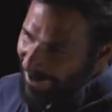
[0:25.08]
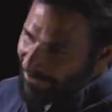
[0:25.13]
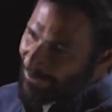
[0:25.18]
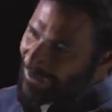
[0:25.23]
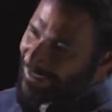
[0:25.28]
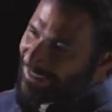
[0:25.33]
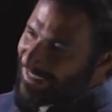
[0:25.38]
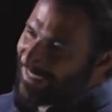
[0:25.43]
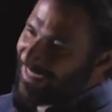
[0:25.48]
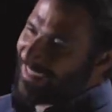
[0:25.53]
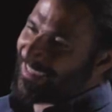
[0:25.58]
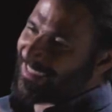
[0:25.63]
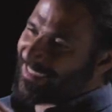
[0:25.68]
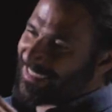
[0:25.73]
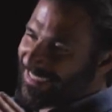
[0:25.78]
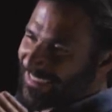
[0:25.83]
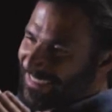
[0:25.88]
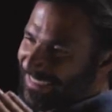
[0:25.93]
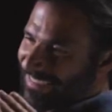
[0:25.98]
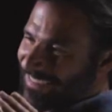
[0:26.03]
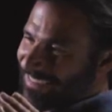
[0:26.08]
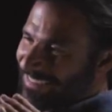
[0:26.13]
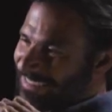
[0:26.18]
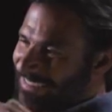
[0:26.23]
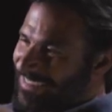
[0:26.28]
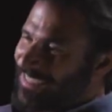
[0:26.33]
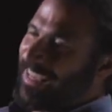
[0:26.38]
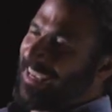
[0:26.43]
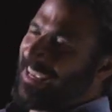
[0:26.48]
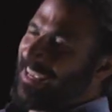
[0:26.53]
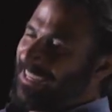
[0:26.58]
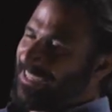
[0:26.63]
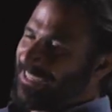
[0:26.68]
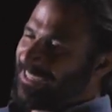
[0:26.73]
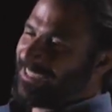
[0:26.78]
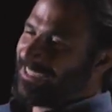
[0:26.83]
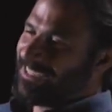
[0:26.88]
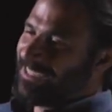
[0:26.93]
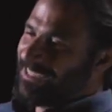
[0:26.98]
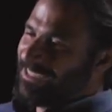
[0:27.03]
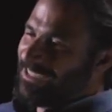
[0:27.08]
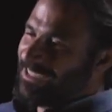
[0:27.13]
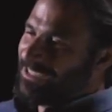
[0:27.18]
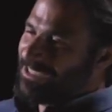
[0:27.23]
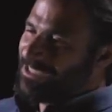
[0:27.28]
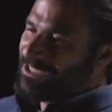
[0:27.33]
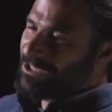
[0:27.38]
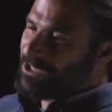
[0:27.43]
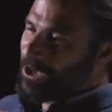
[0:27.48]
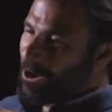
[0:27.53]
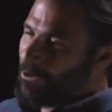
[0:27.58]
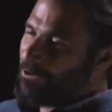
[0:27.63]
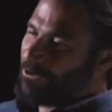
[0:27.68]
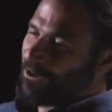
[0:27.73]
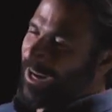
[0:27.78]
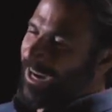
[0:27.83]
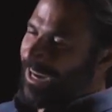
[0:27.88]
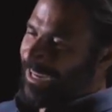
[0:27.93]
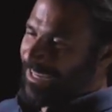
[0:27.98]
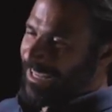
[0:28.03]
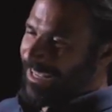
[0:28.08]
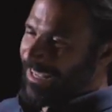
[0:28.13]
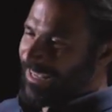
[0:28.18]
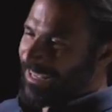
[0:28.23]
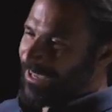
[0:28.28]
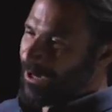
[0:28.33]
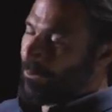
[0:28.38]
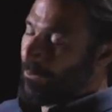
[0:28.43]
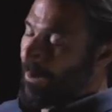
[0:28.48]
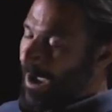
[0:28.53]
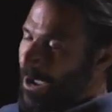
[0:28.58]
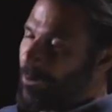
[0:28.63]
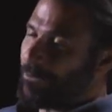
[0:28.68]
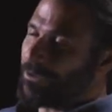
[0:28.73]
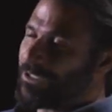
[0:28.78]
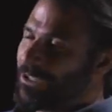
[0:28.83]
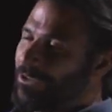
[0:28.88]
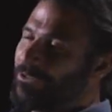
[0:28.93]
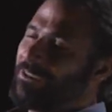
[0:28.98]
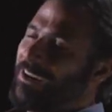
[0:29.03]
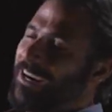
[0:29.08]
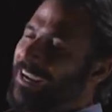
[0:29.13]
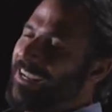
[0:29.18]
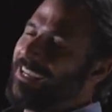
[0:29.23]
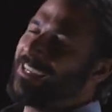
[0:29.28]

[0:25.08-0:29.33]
was this scene so great? Why it was so great